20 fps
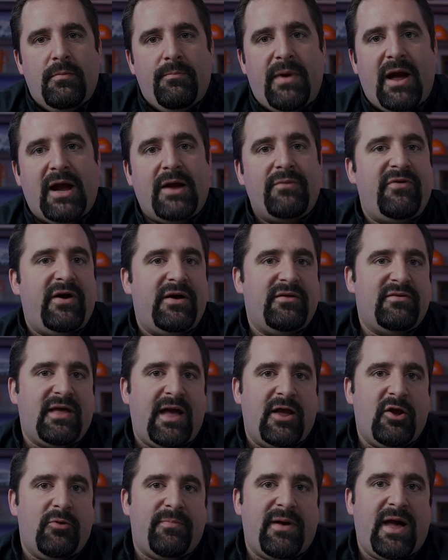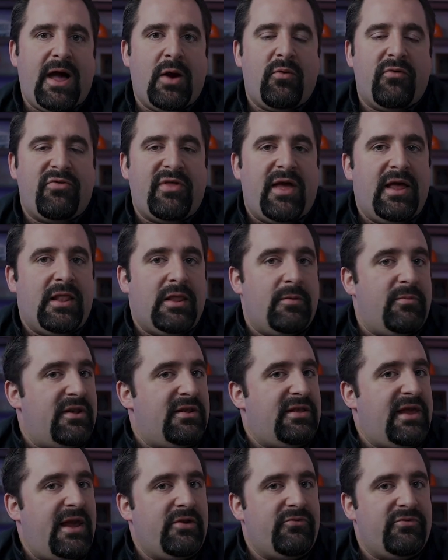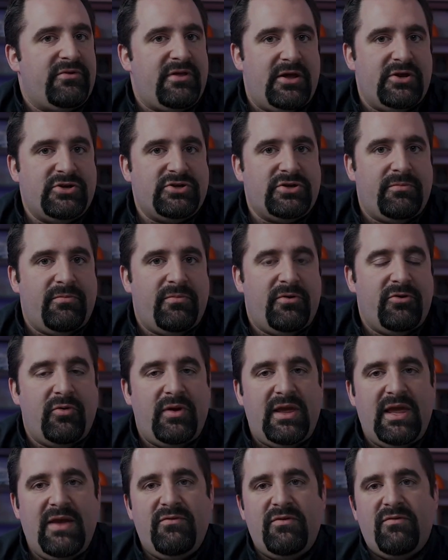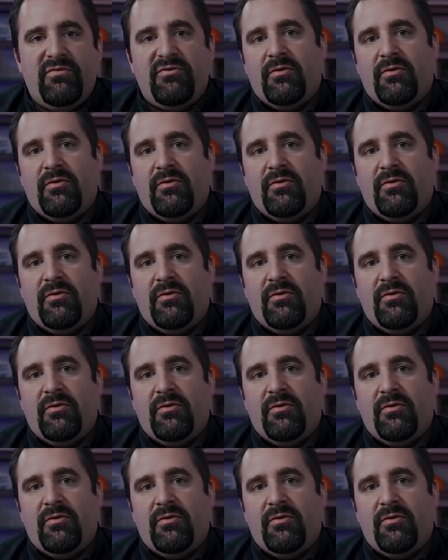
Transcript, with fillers: Backupify has got your back with that unlimited data retention. So even if